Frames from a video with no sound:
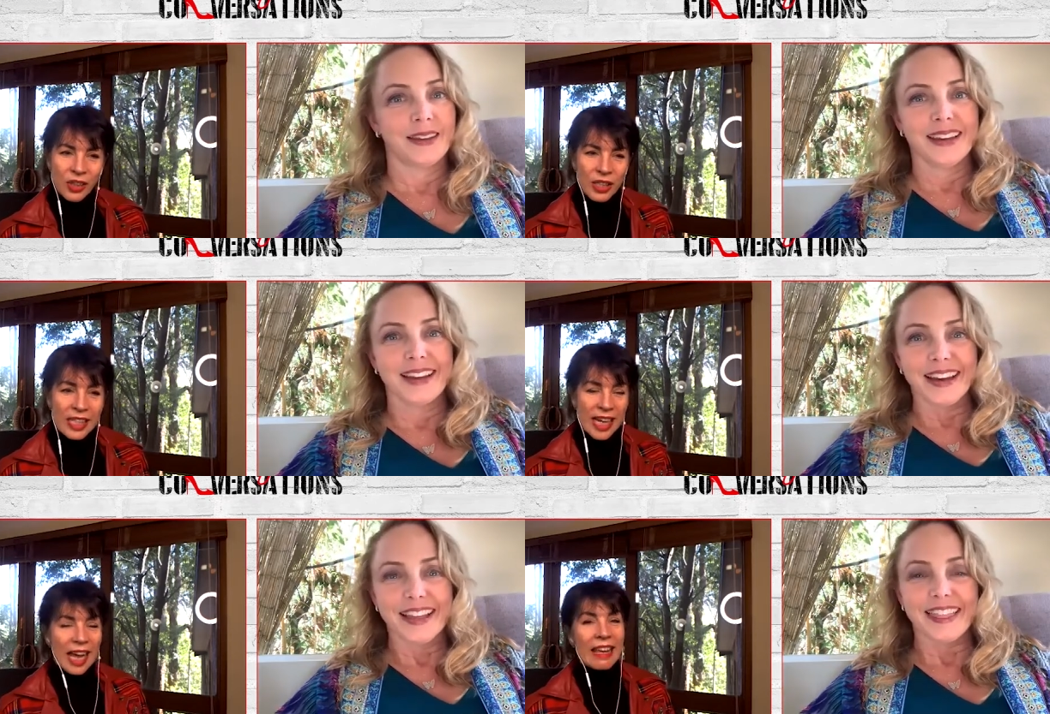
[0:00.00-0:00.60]
Speaker 1: on
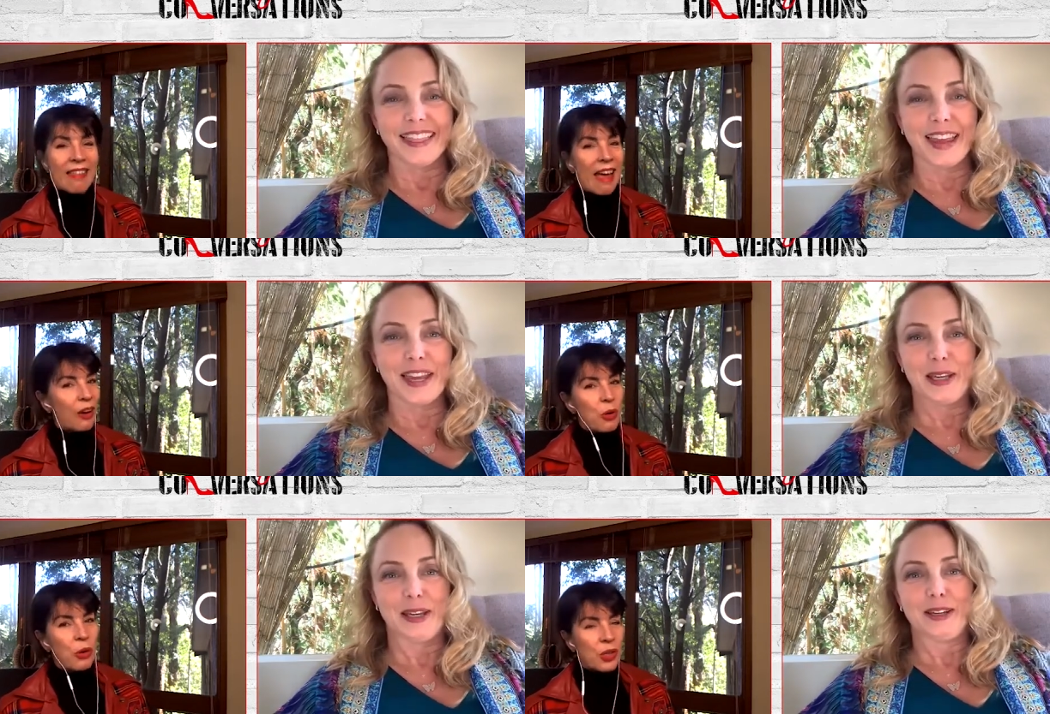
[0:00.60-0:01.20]
staying that Thank
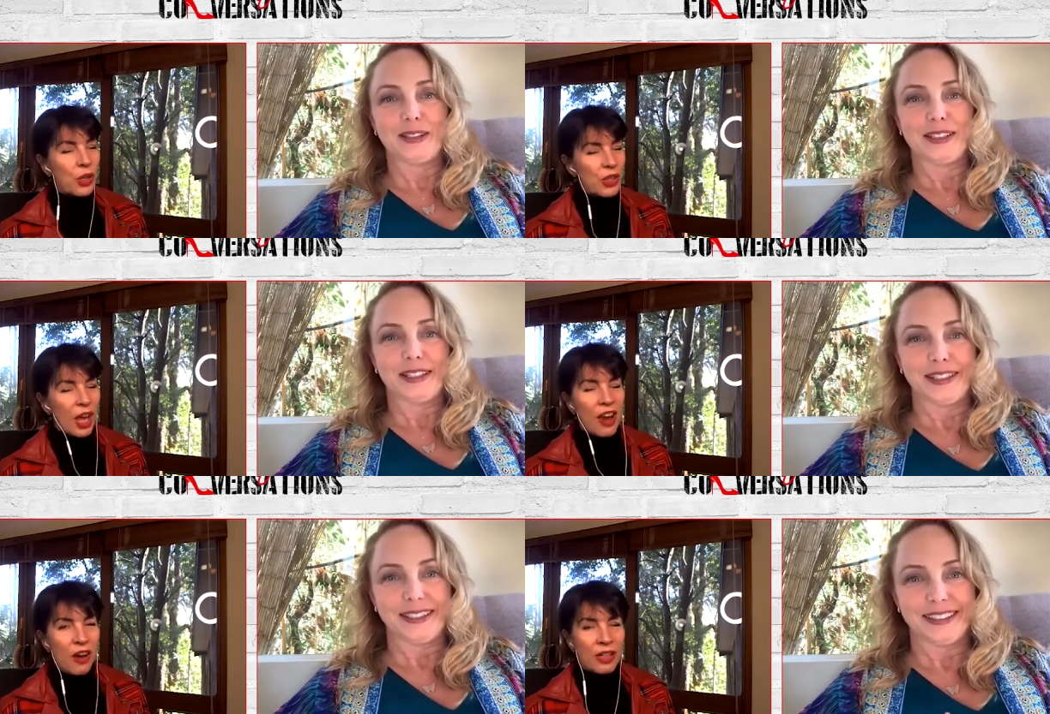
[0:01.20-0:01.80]
course because I
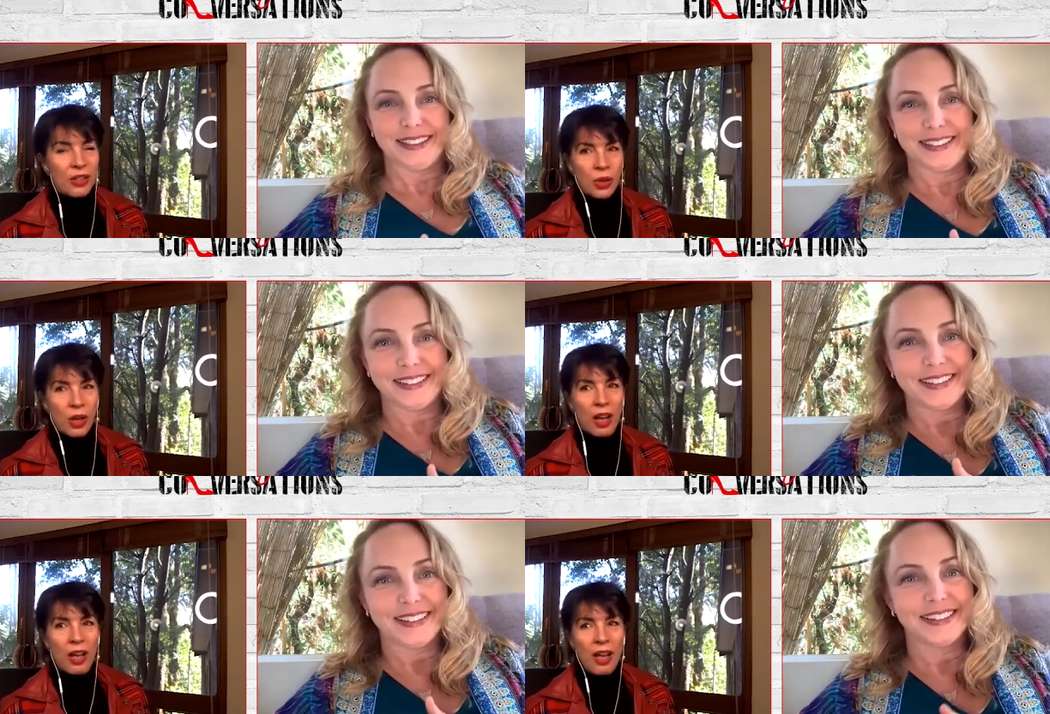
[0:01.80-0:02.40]
know it took
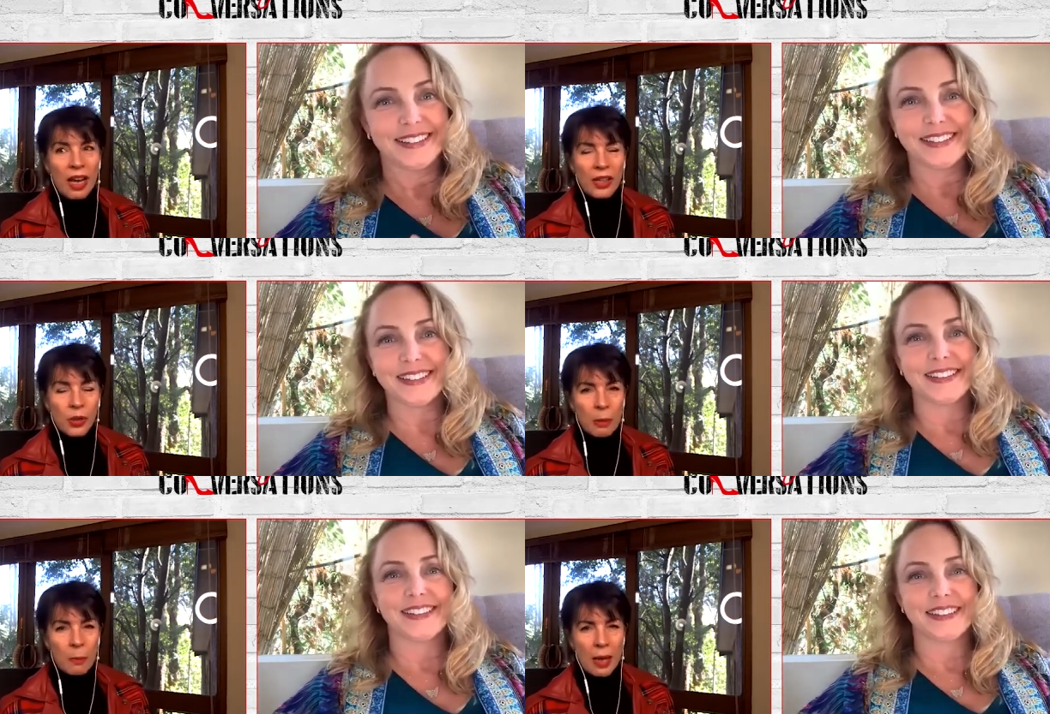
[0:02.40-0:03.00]
a it
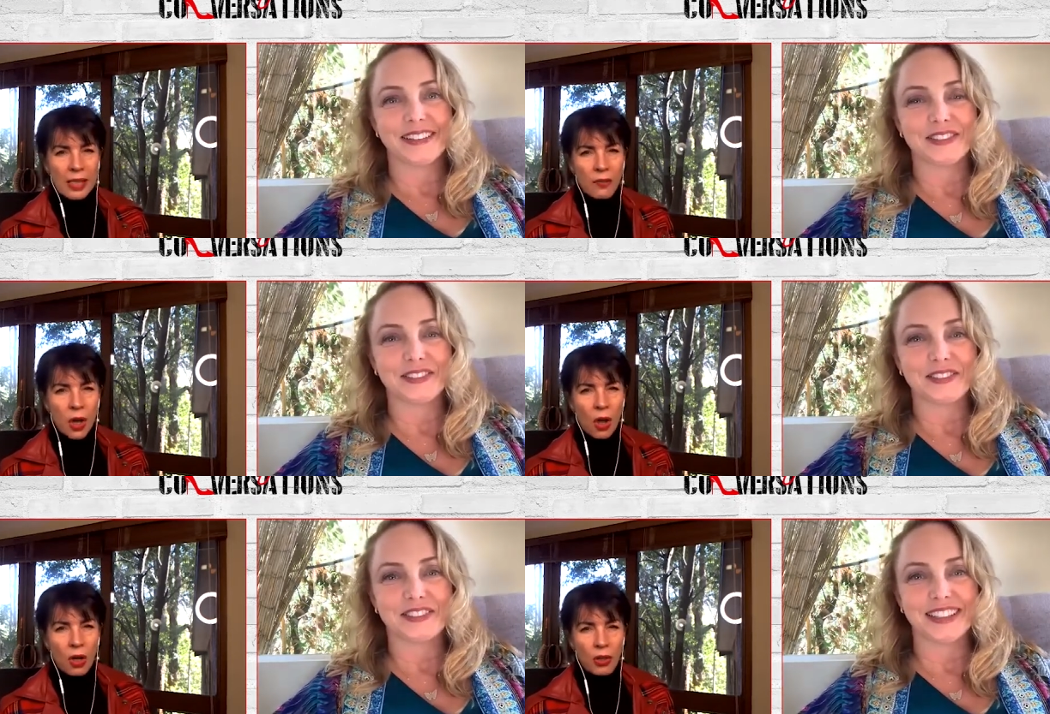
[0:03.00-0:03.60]
took a massive
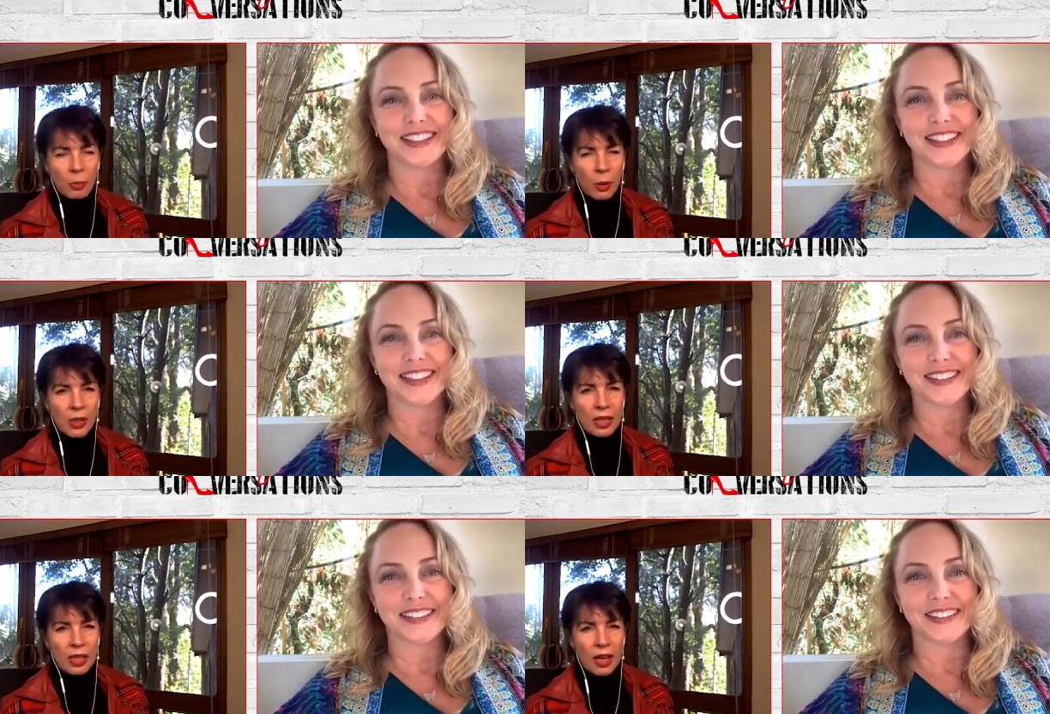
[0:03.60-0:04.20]
toll on you
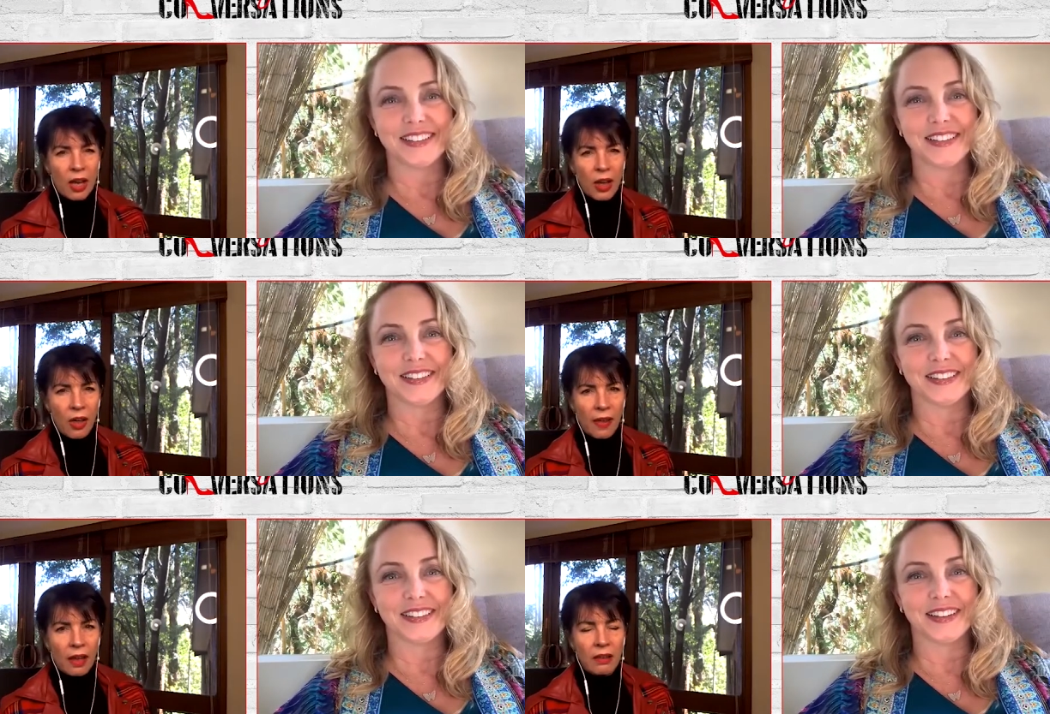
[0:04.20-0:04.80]
personally. I know
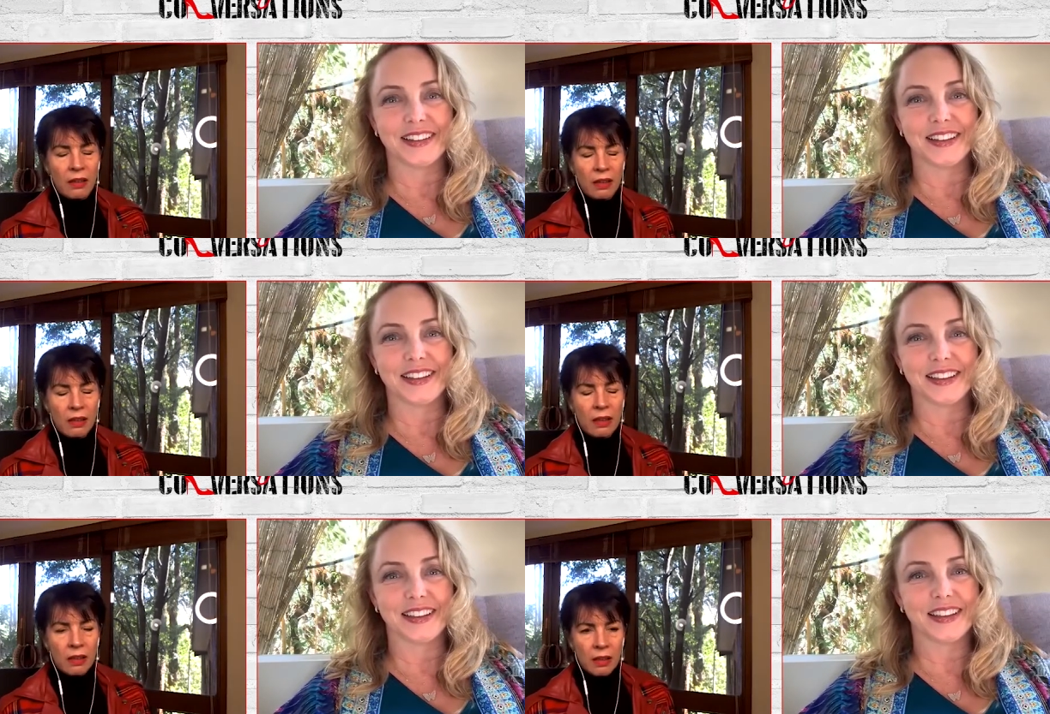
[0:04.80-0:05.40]
that.
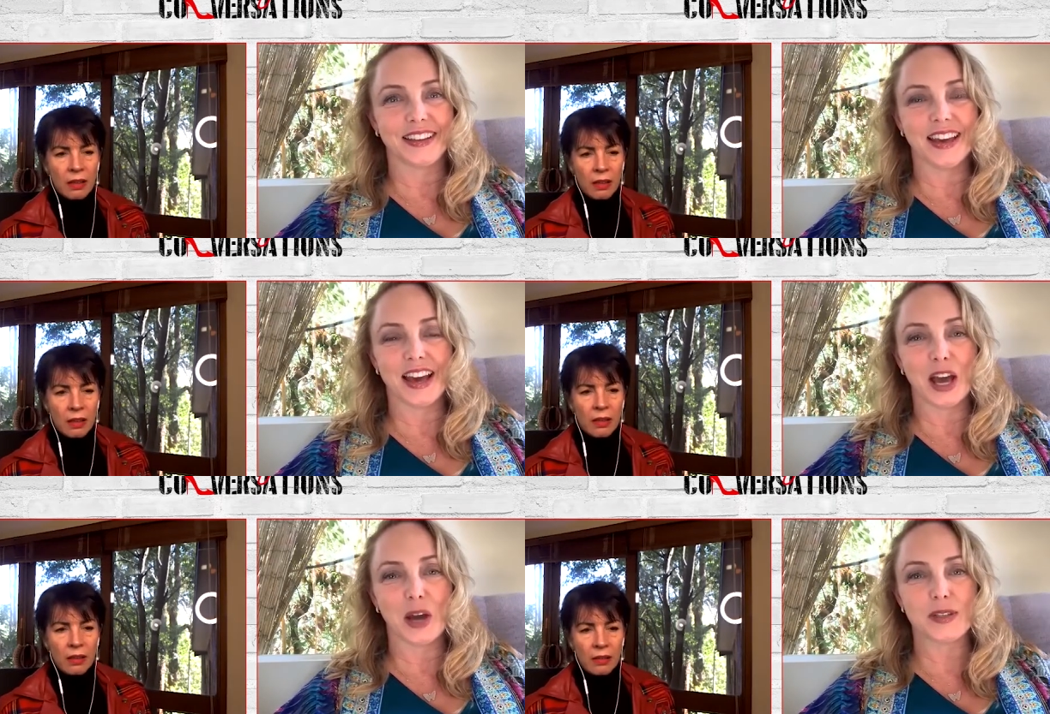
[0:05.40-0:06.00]

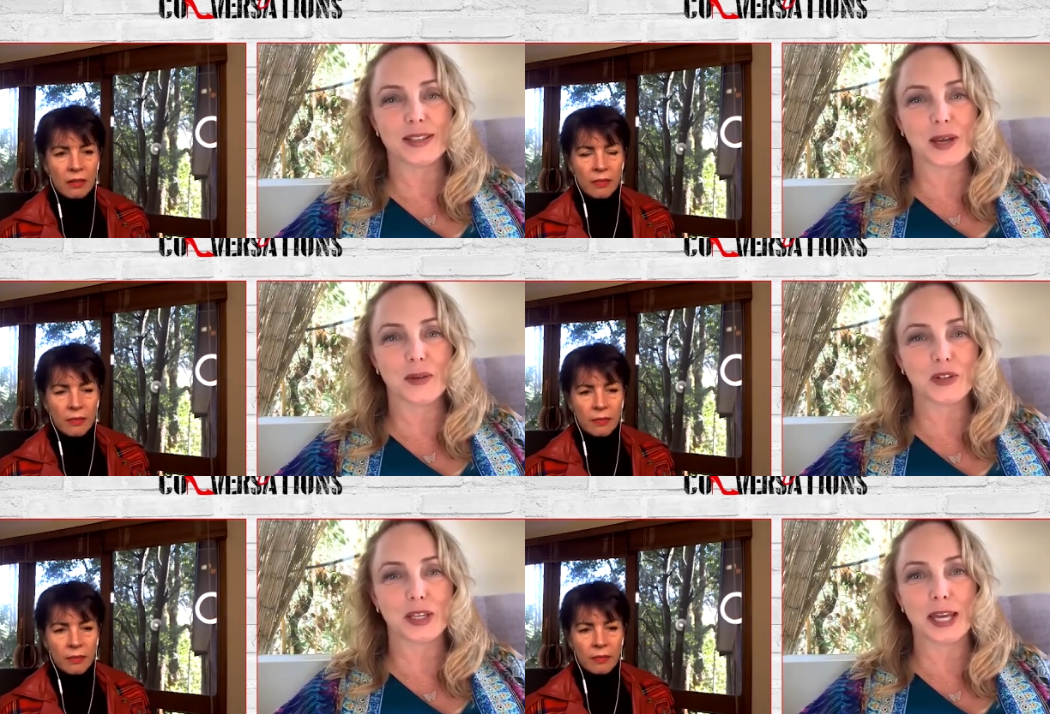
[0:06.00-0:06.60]
Speaker 2: Yeah, I was. I'm
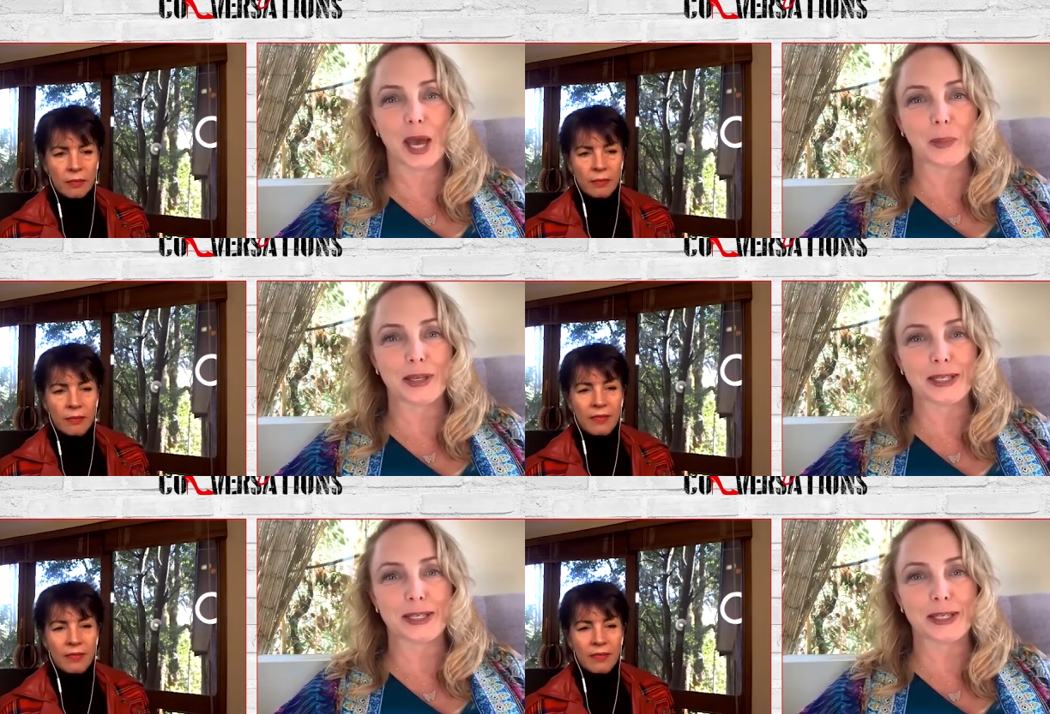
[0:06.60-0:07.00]
really happy to